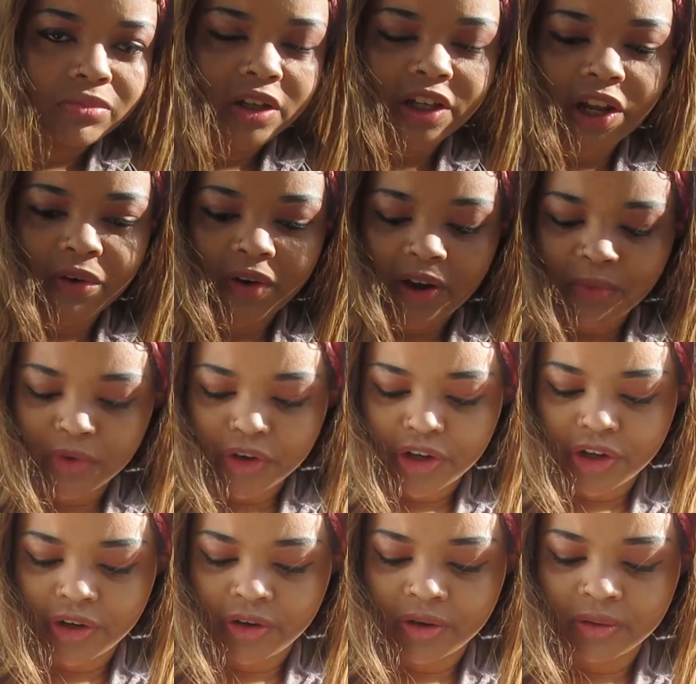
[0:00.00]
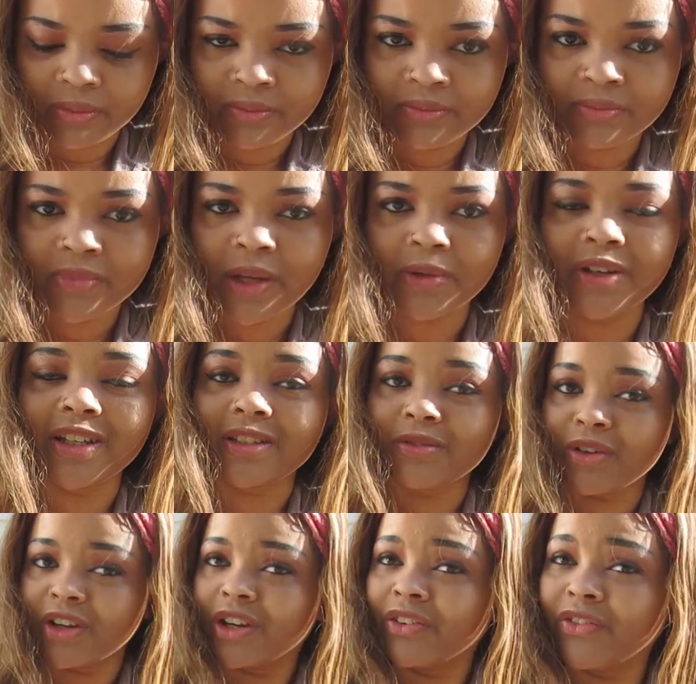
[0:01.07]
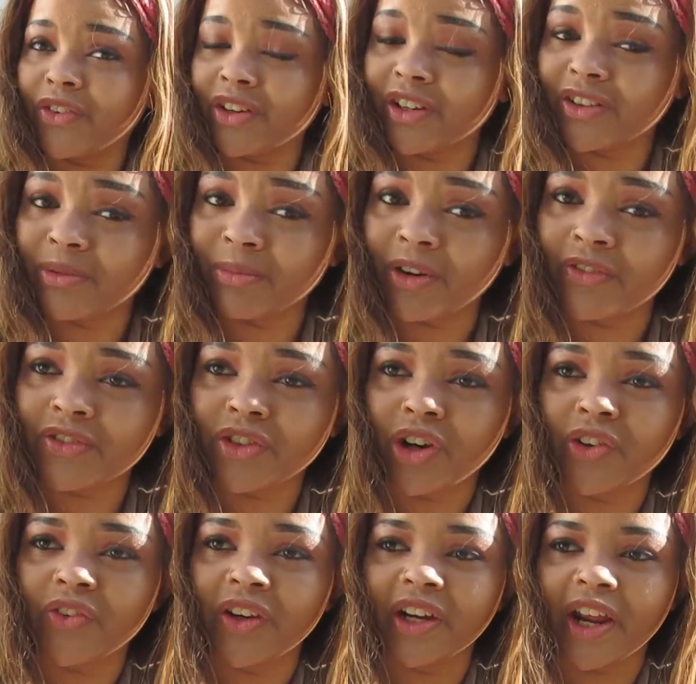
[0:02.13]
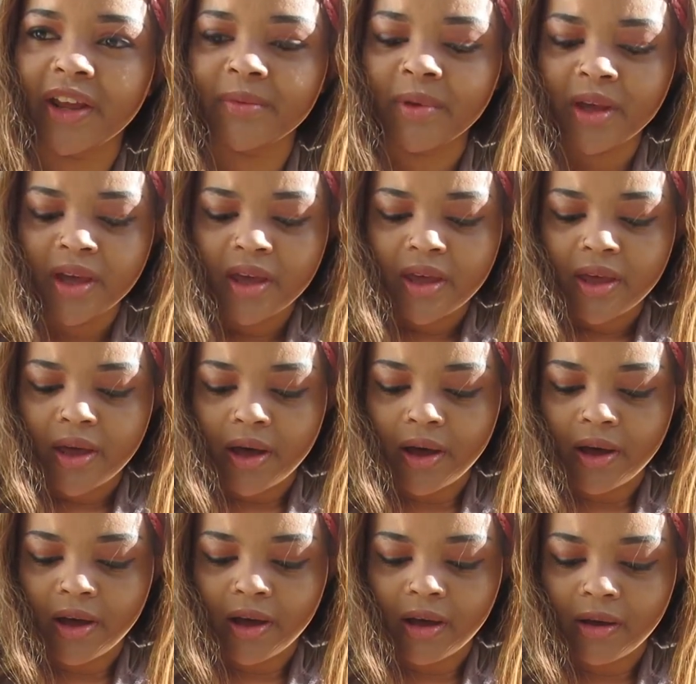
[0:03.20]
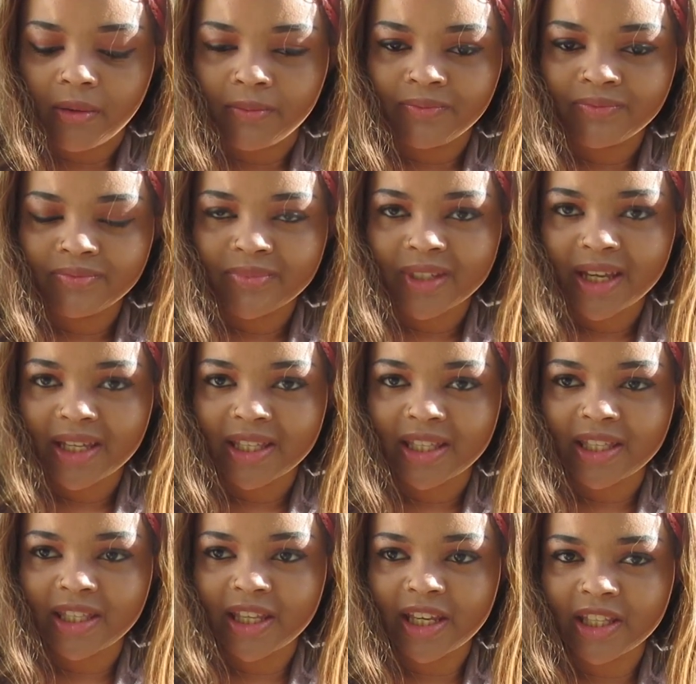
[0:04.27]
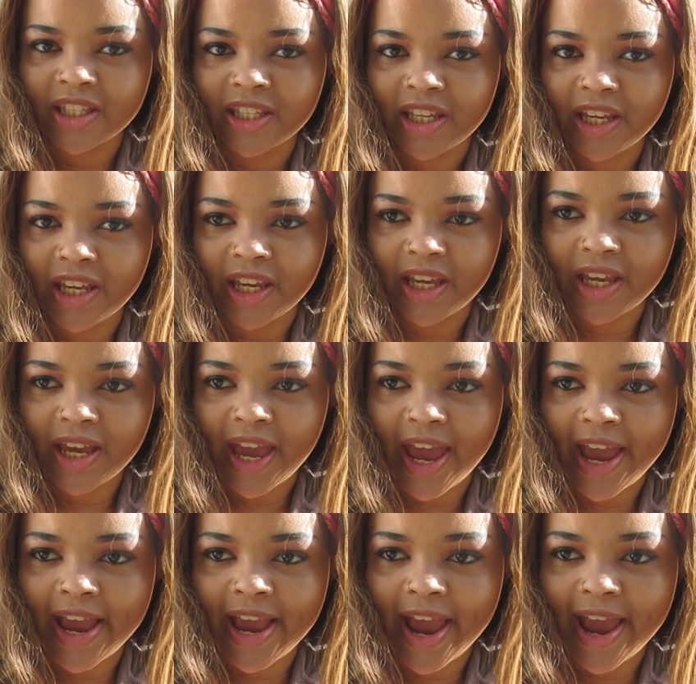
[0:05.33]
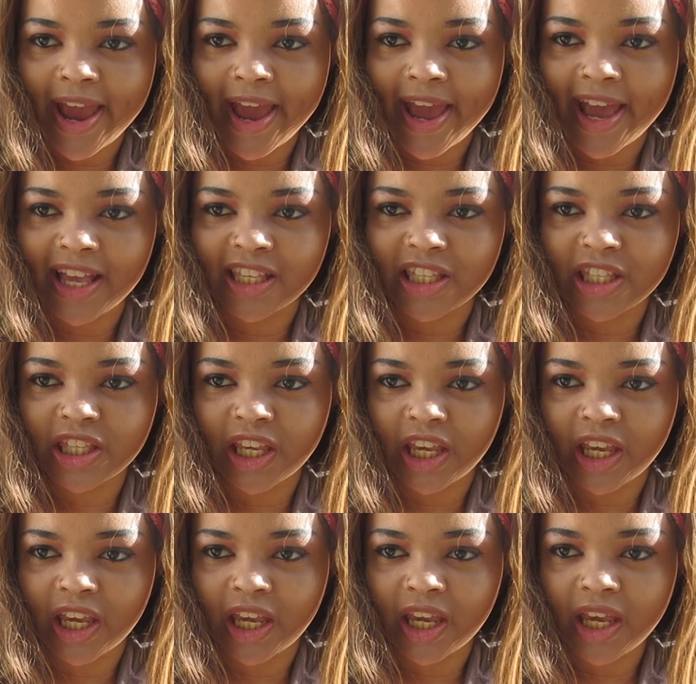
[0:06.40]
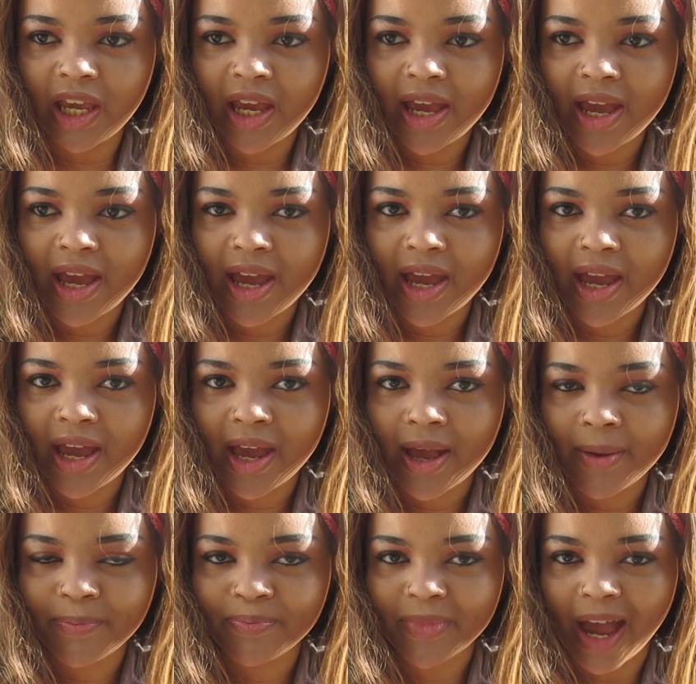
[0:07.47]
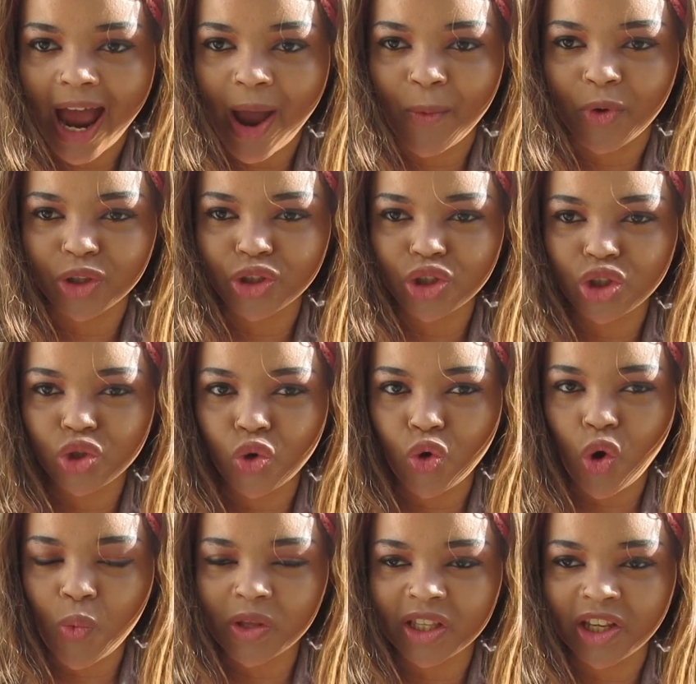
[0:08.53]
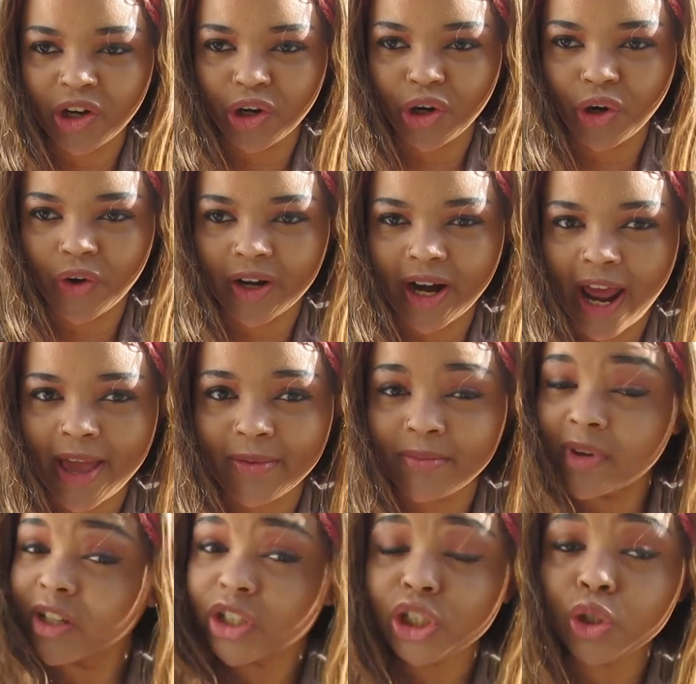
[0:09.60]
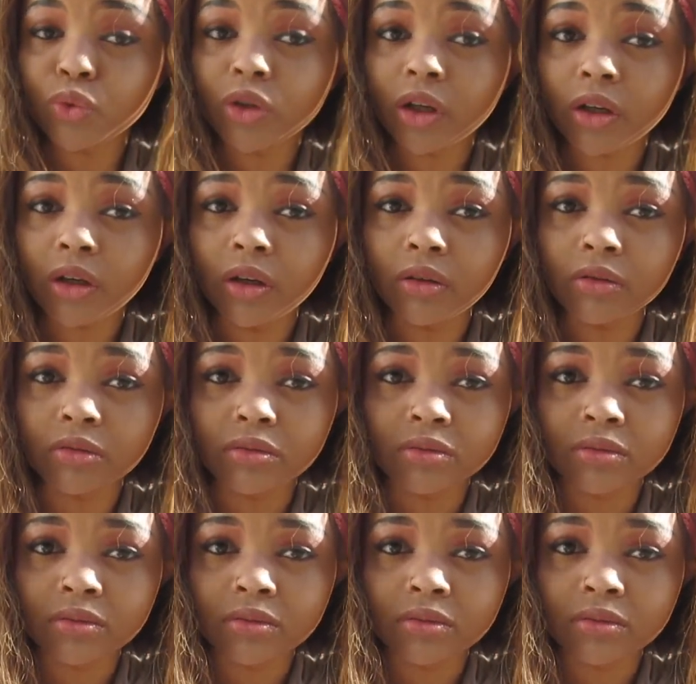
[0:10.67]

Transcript: anyway we're here because we're here for another birth chart reading um city aka c I went to school with her and I miss you, girl.